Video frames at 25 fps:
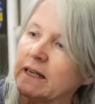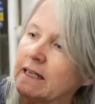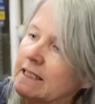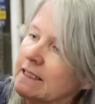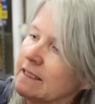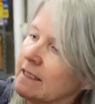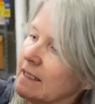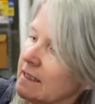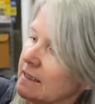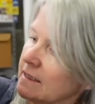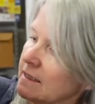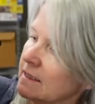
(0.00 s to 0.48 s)

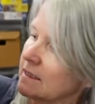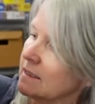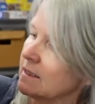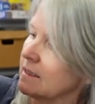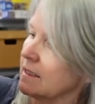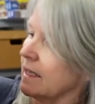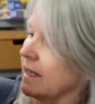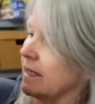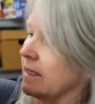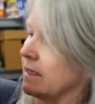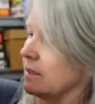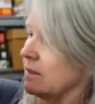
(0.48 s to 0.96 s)
it is
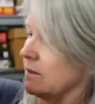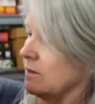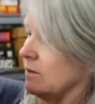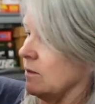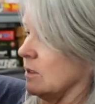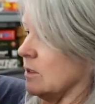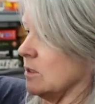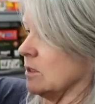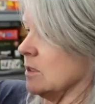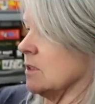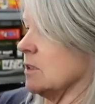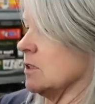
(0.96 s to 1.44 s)
like
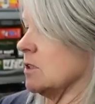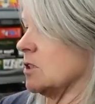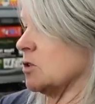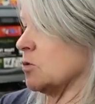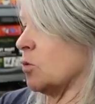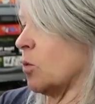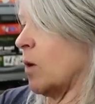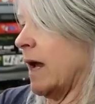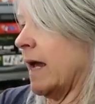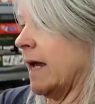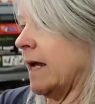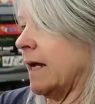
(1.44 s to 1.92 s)

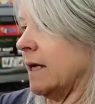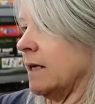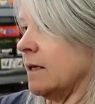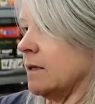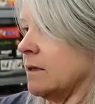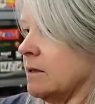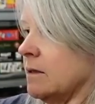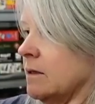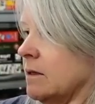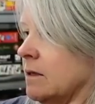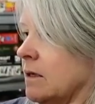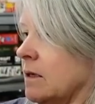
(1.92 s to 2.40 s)
suede.
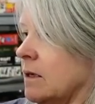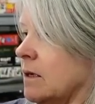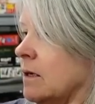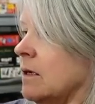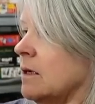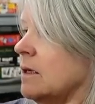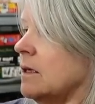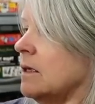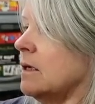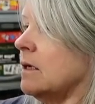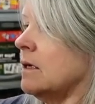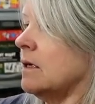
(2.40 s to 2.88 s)

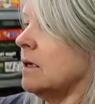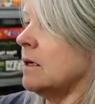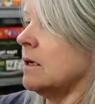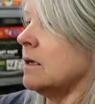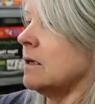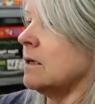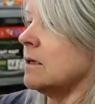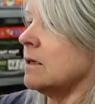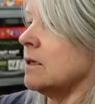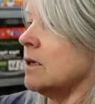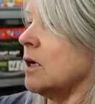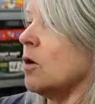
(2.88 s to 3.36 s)

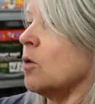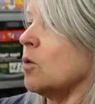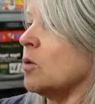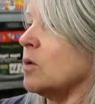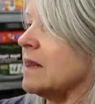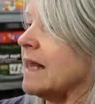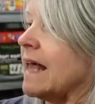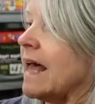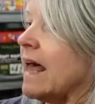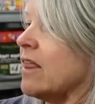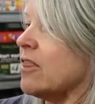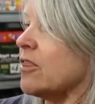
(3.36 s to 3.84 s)
No,
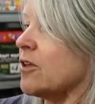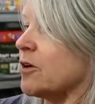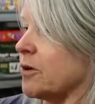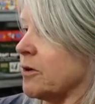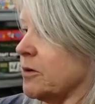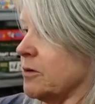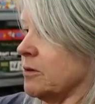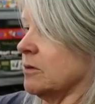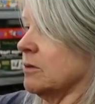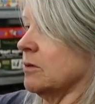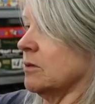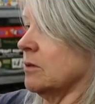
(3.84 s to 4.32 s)

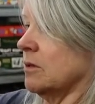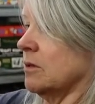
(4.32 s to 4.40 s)
leather.